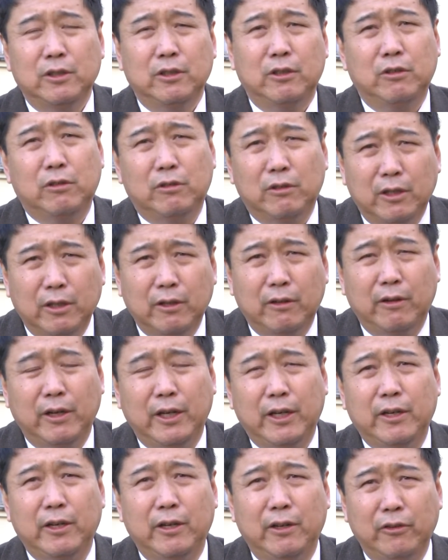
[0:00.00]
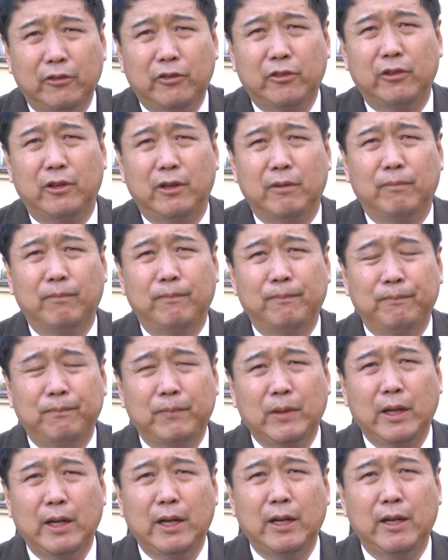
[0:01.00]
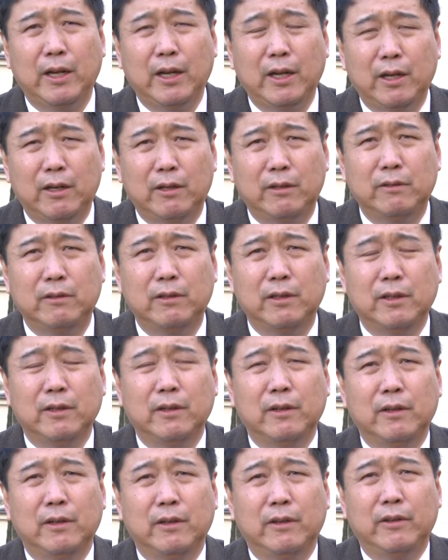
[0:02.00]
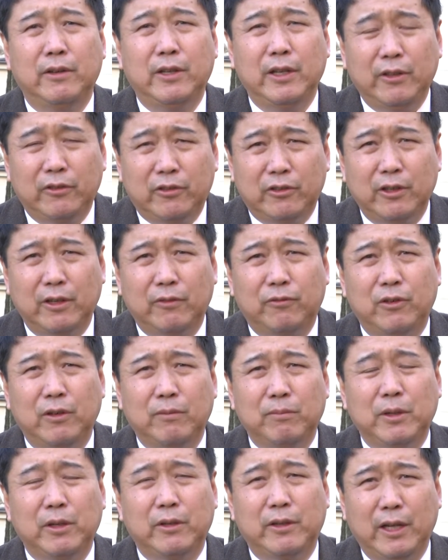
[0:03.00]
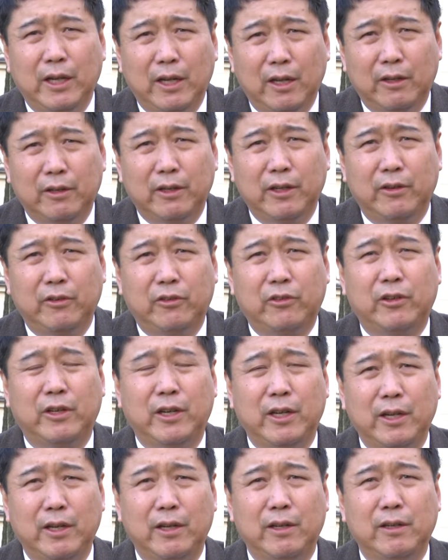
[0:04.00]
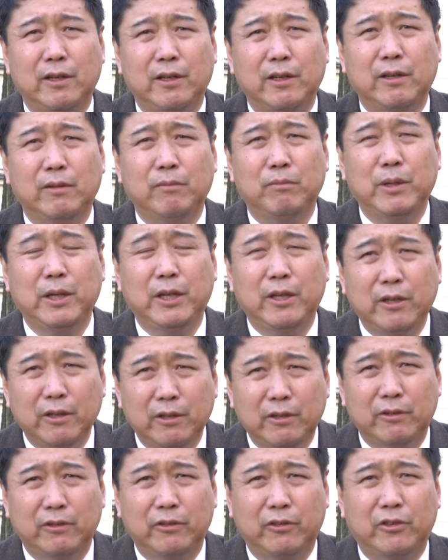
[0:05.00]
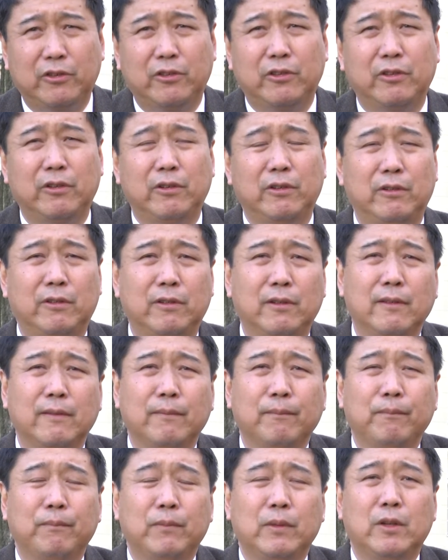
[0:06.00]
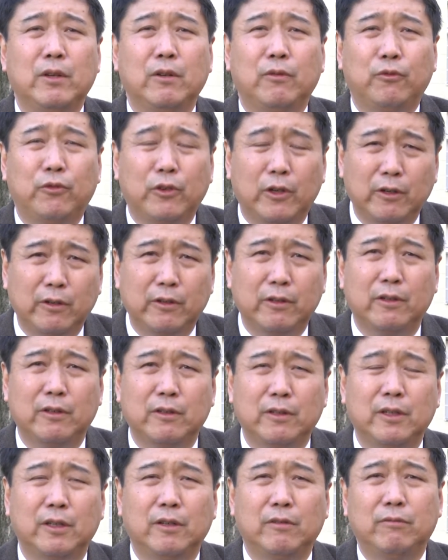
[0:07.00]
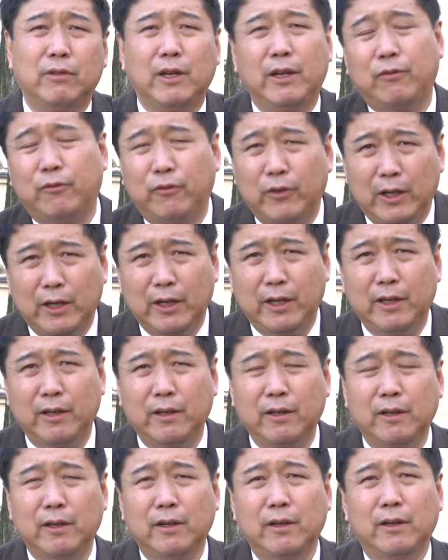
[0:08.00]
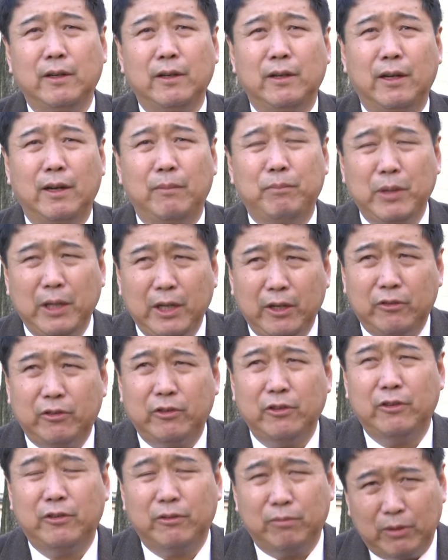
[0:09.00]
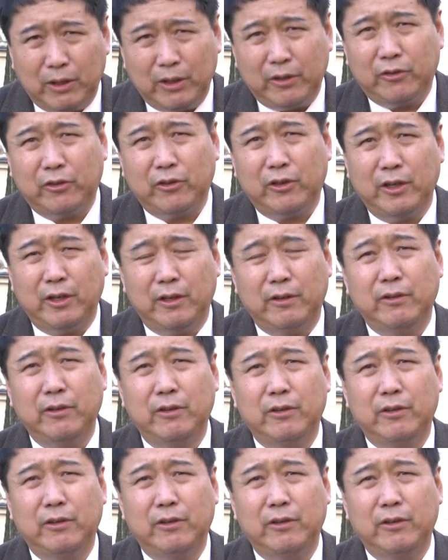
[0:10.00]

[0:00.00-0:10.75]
coronary calcium, and how these different modalities can be used to further refine a patient's risk and to